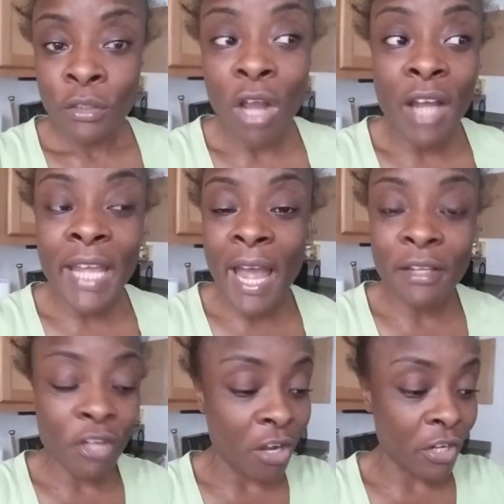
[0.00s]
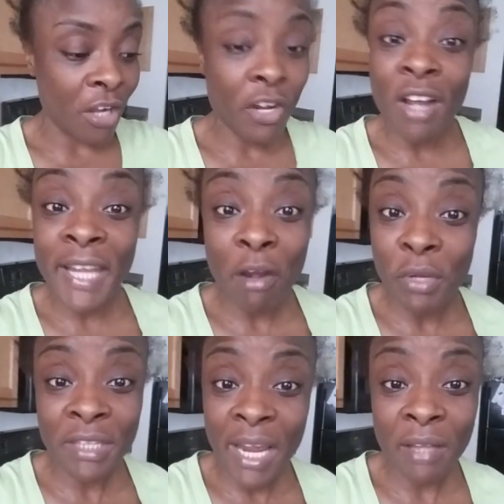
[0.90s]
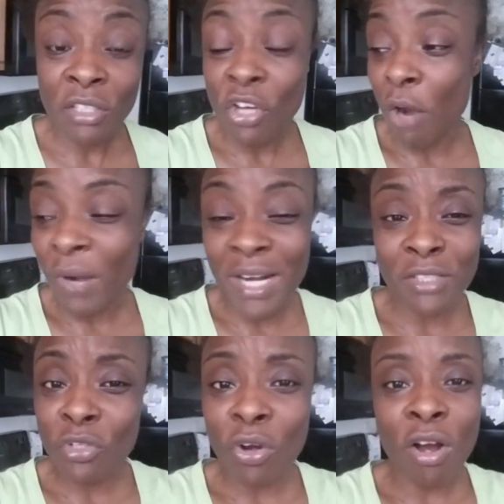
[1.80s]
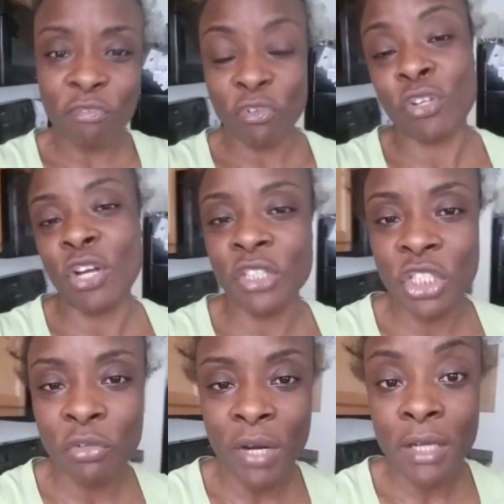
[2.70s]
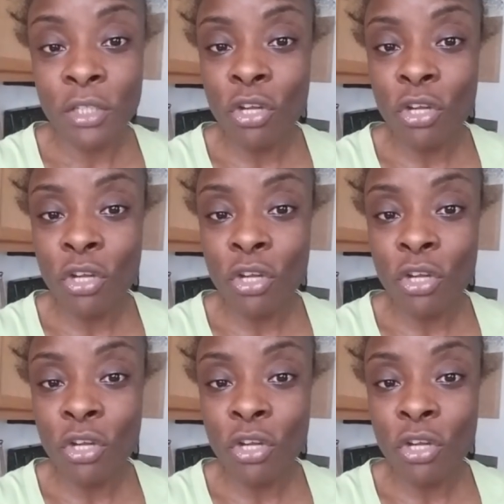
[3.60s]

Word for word: Y'all get y'all y'all get with them. you all ready to offload your children.